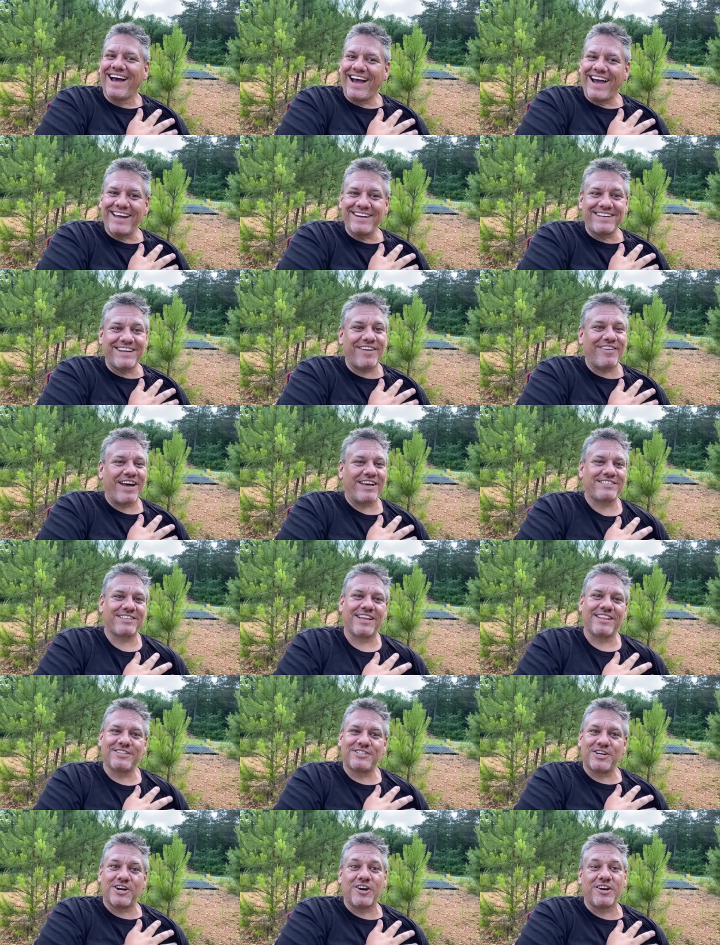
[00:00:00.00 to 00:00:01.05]
I saw
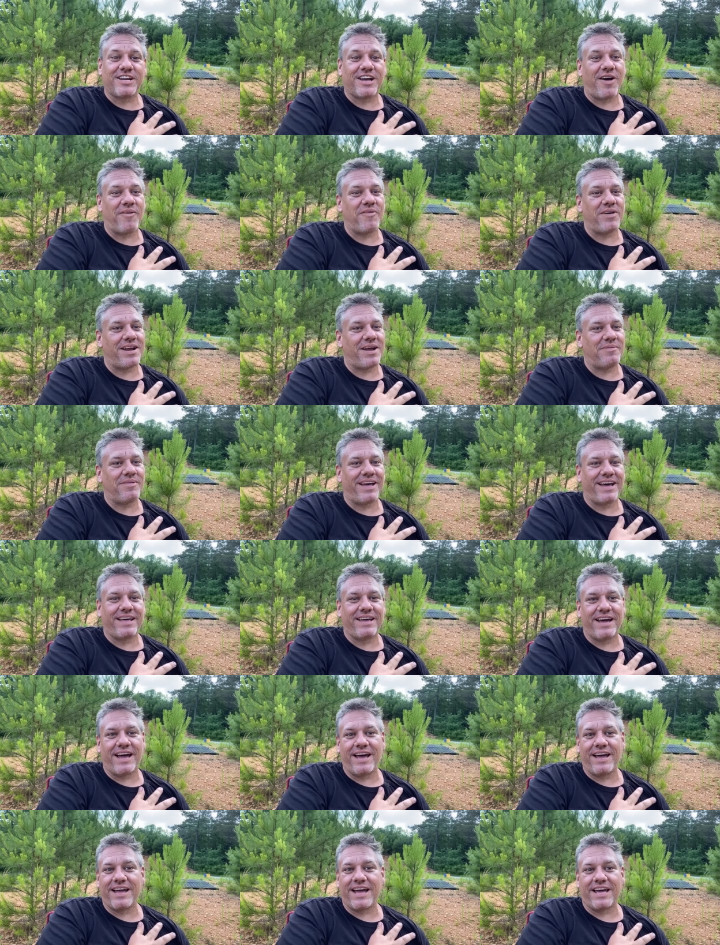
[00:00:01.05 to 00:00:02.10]
the turn coming. I'm like,
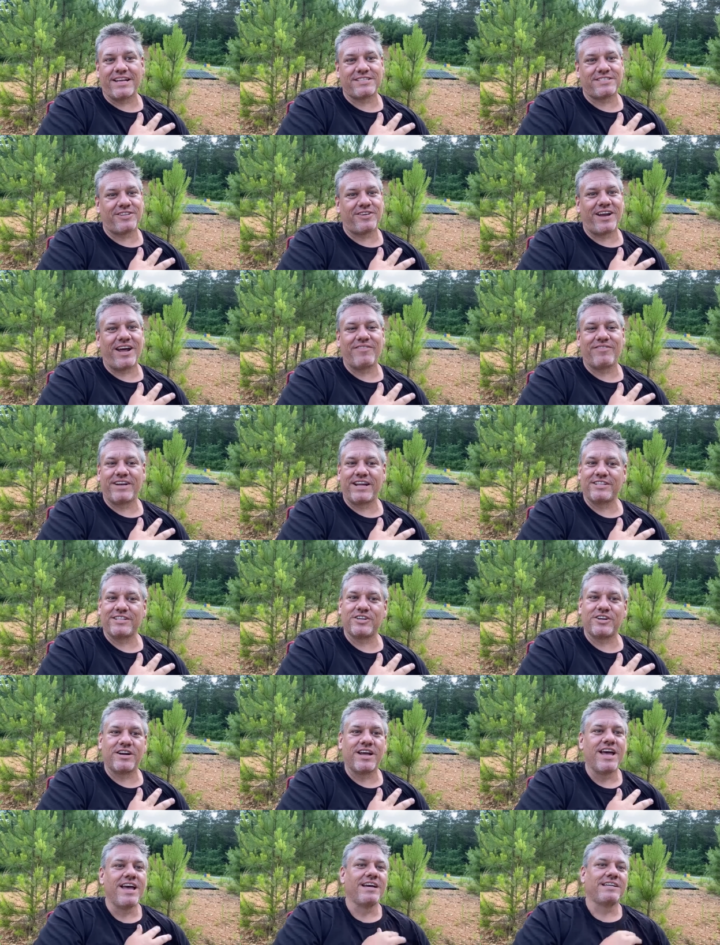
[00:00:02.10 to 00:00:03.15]
I got to slow down for that
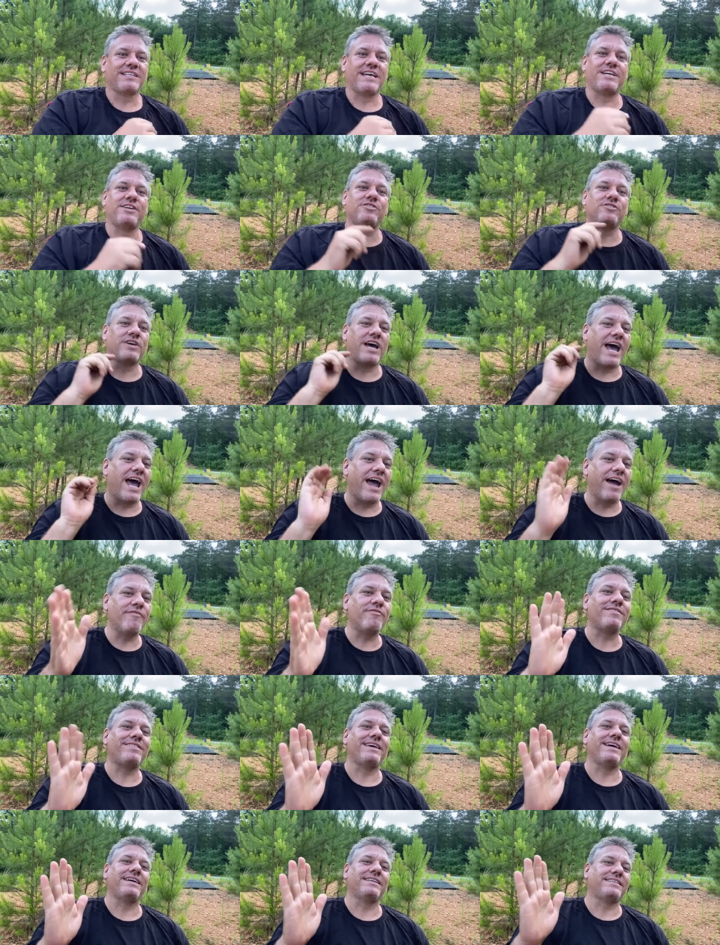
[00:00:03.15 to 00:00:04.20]
turn because I knew
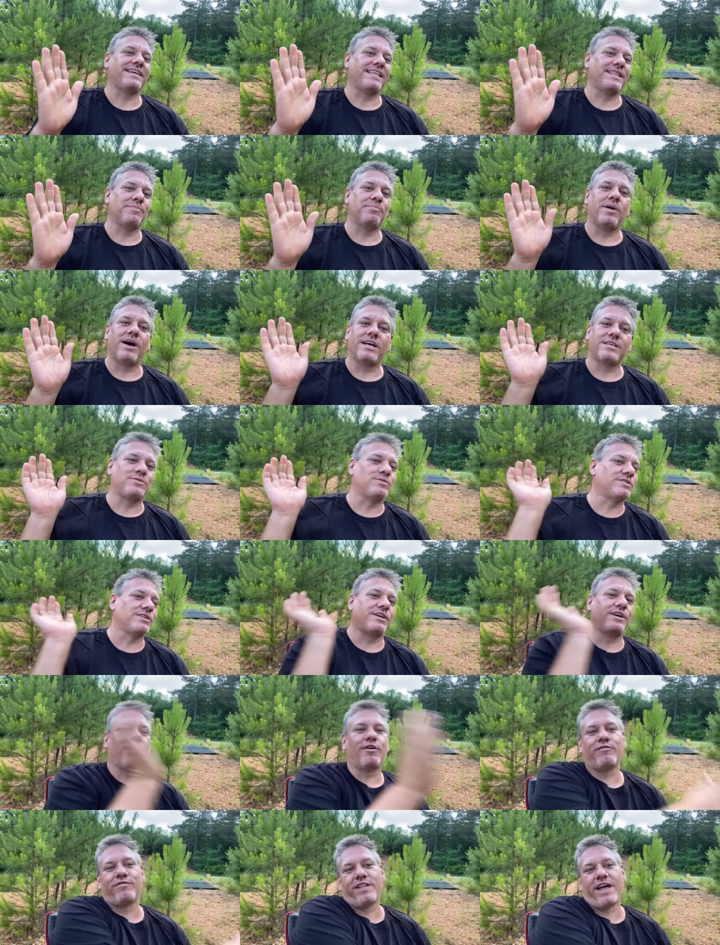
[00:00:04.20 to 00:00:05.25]
everything inside the bus was going to
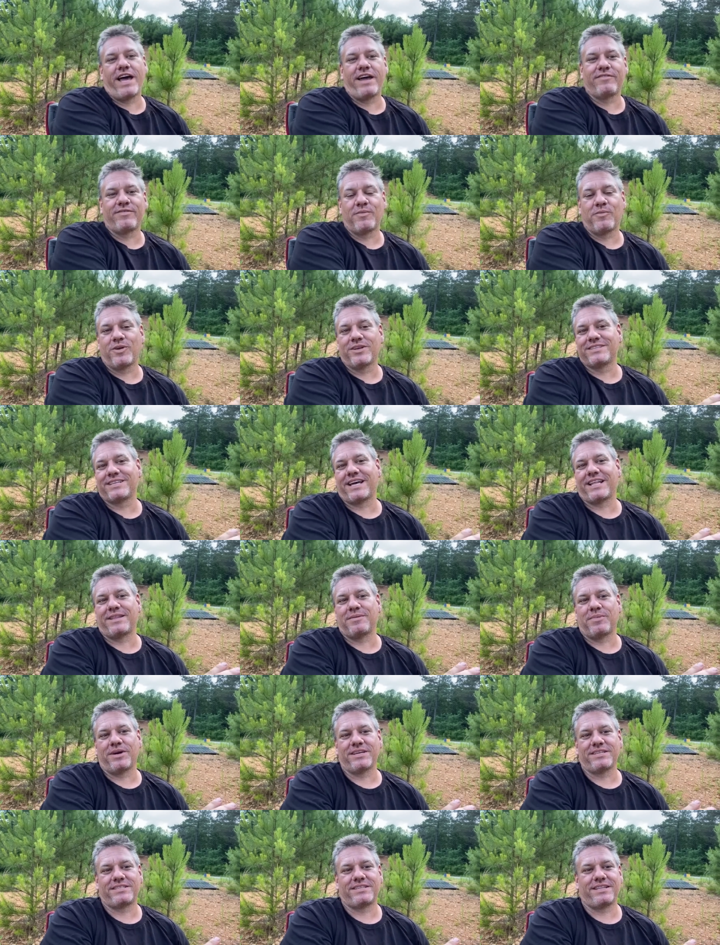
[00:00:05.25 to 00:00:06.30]
go flying from one side of the
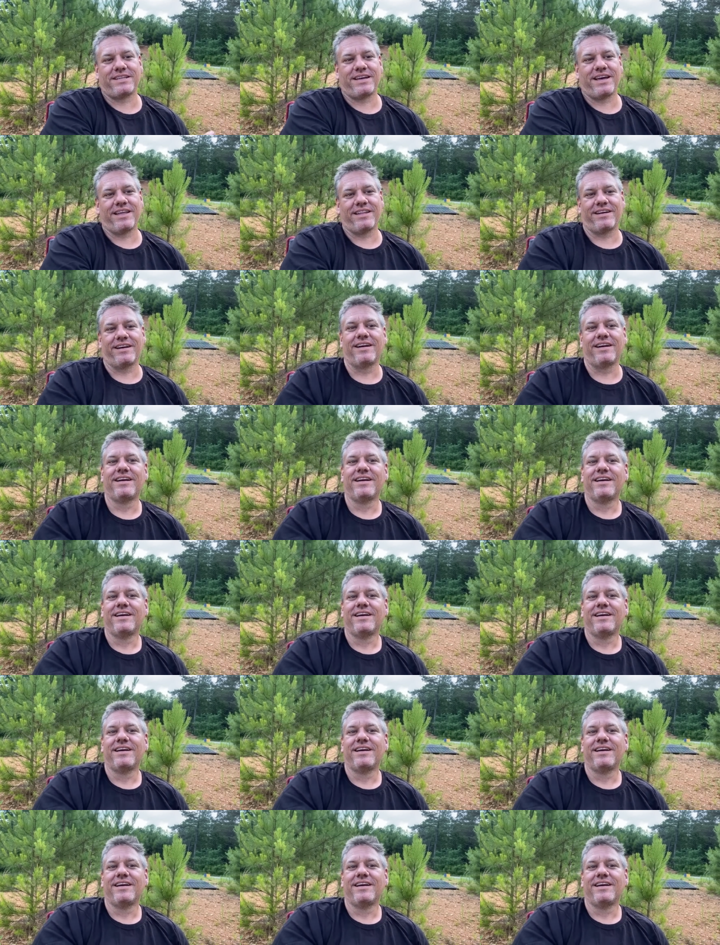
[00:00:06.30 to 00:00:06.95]
bus to the other.